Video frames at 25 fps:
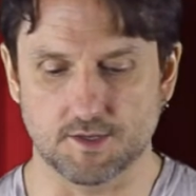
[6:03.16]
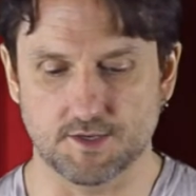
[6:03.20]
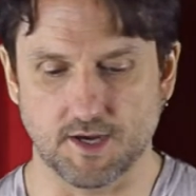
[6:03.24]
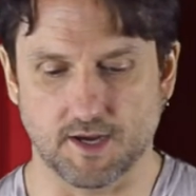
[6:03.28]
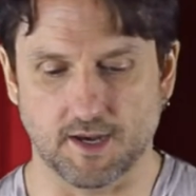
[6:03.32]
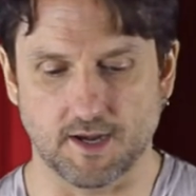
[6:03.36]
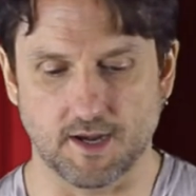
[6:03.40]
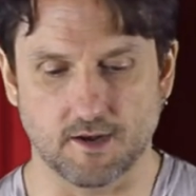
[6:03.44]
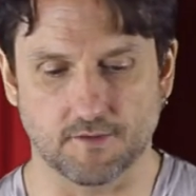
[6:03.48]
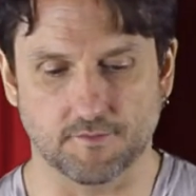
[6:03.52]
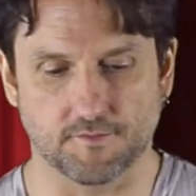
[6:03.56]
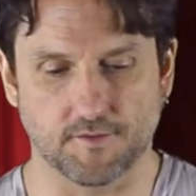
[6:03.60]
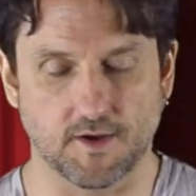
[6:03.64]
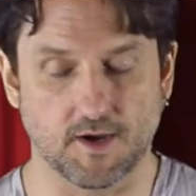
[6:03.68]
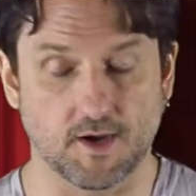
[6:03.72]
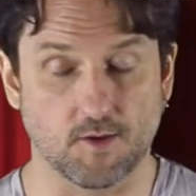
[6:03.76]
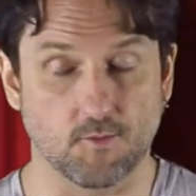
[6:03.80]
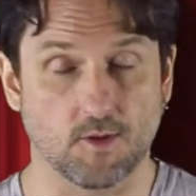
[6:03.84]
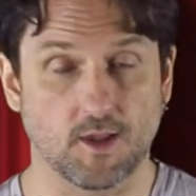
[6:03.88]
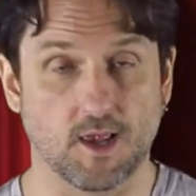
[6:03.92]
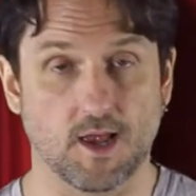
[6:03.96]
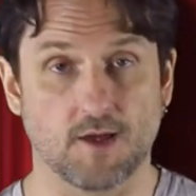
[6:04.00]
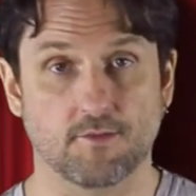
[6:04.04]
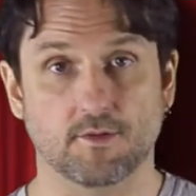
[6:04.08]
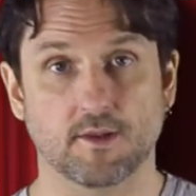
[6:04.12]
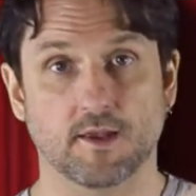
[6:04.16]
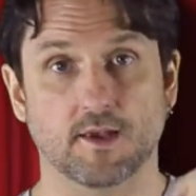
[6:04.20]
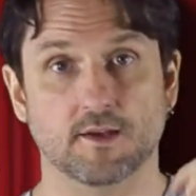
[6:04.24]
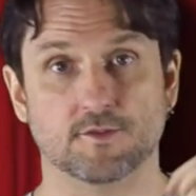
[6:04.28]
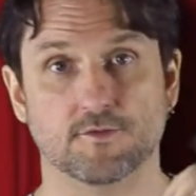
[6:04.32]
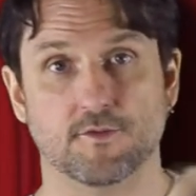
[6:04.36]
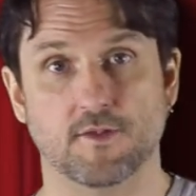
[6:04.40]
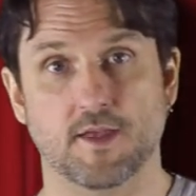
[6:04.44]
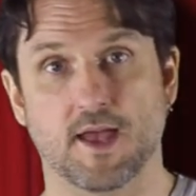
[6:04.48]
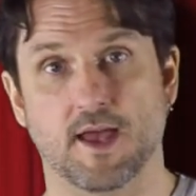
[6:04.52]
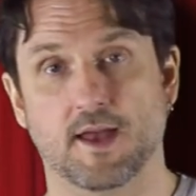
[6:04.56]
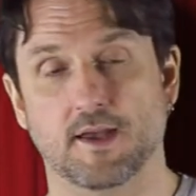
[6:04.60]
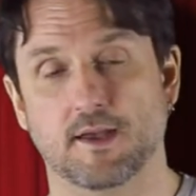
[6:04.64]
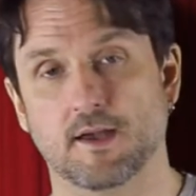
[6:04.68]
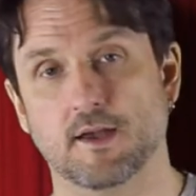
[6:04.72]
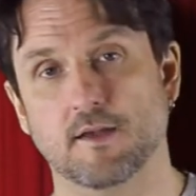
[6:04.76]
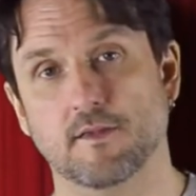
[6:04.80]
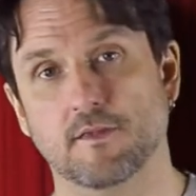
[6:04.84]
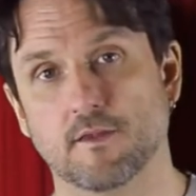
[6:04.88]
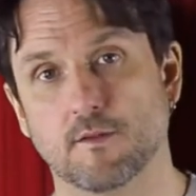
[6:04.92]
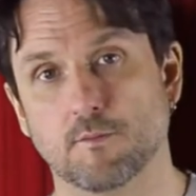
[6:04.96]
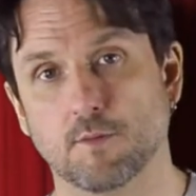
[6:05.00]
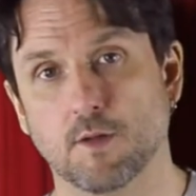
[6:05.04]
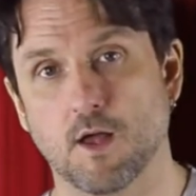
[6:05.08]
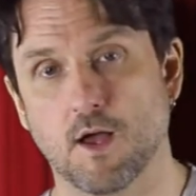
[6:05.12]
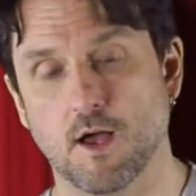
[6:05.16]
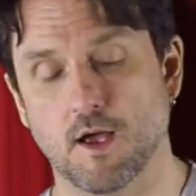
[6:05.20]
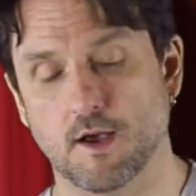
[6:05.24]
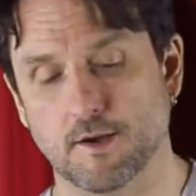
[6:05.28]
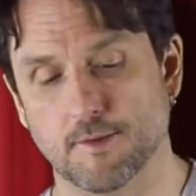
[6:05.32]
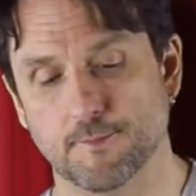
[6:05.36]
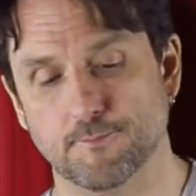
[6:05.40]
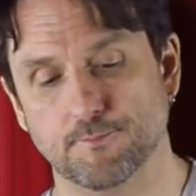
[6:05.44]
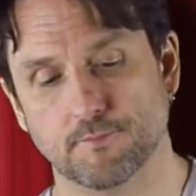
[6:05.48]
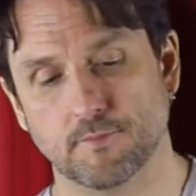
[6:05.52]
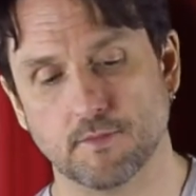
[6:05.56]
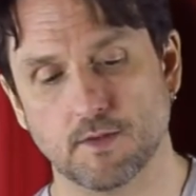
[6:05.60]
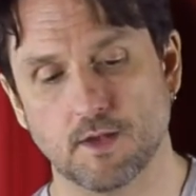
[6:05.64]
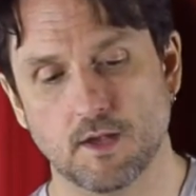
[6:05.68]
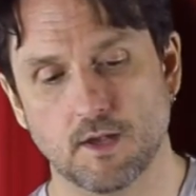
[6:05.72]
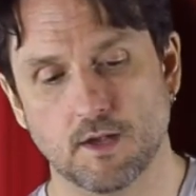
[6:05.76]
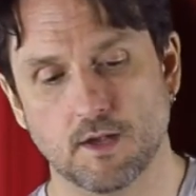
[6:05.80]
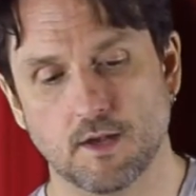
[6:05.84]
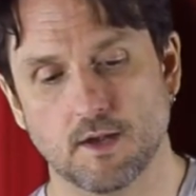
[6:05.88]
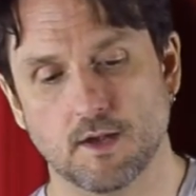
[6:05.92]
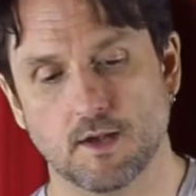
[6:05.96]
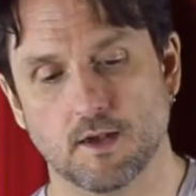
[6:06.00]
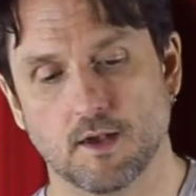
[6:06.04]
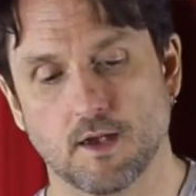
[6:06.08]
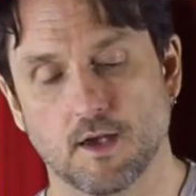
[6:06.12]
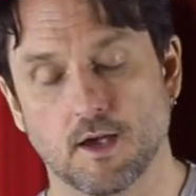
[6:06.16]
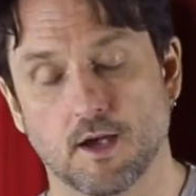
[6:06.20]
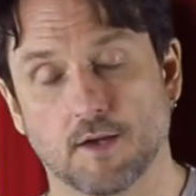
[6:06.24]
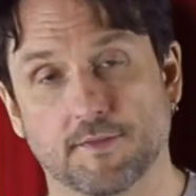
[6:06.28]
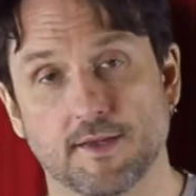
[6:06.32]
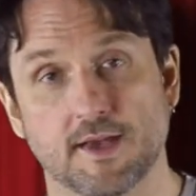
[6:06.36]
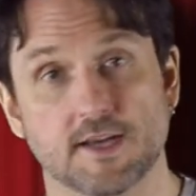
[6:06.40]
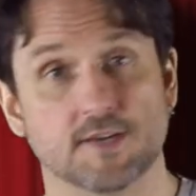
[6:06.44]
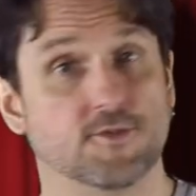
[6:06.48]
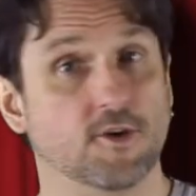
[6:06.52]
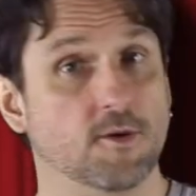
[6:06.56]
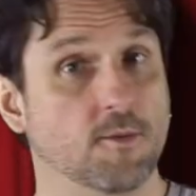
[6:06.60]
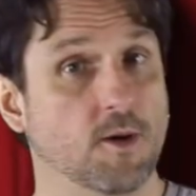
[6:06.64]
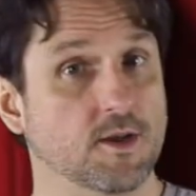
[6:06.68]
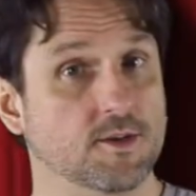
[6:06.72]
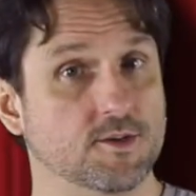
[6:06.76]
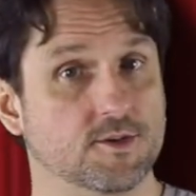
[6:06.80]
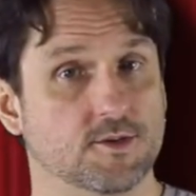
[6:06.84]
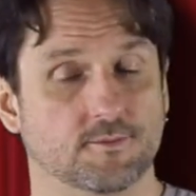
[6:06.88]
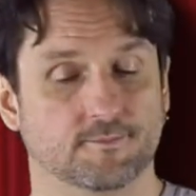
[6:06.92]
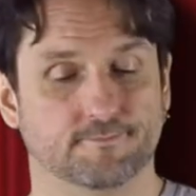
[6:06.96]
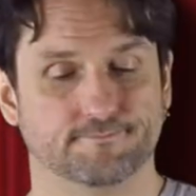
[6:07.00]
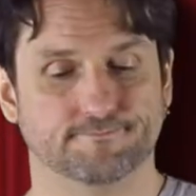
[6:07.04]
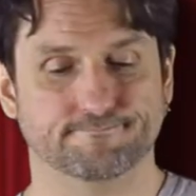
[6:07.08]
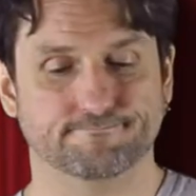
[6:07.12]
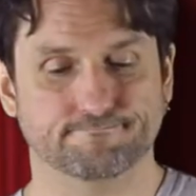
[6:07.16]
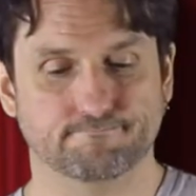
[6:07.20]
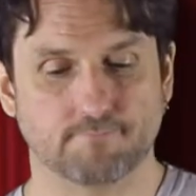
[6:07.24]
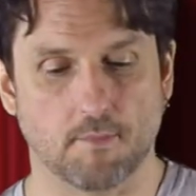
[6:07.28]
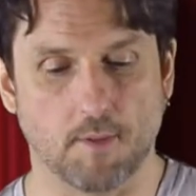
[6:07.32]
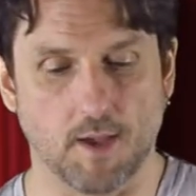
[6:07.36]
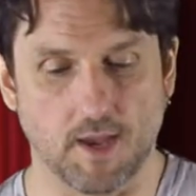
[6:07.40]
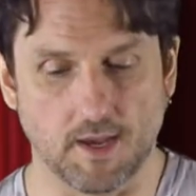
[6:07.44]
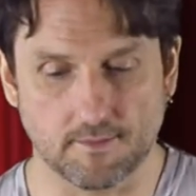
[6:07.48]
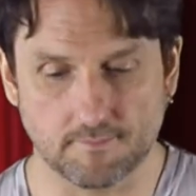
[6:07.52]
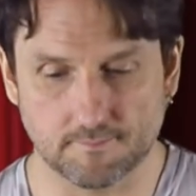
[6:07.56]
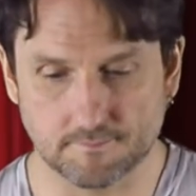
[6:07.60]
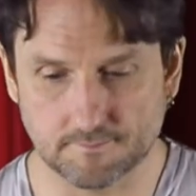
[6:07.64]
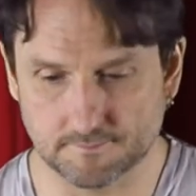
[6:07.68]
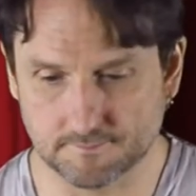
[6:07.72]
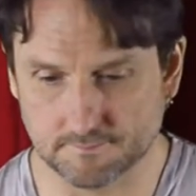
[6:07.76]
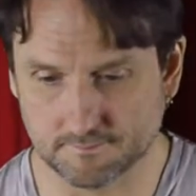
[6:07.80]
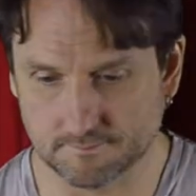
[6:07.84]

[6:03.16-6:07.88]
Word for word: check it out there, and we'll have links for that in the blog. Uh, thanks very much. Bye bye.